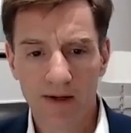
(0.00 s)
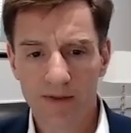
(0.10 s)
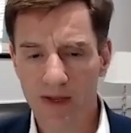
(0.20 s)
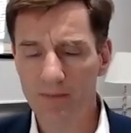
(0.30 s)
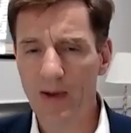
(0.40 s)

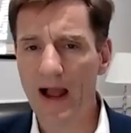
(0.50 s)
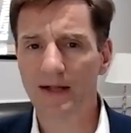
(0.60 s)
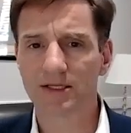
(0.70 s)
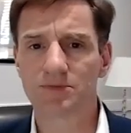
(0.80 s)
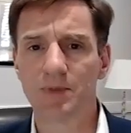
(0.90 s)
The
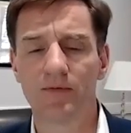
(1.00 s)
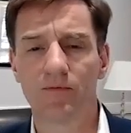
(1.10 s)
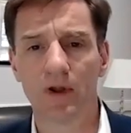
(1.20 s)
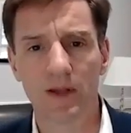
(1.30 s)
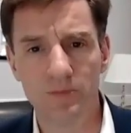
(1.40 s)
impact has been
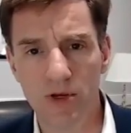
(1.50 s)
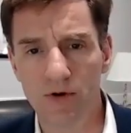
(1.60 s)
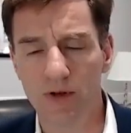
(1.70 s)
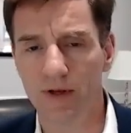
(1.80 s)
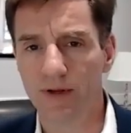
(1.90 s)
really muted.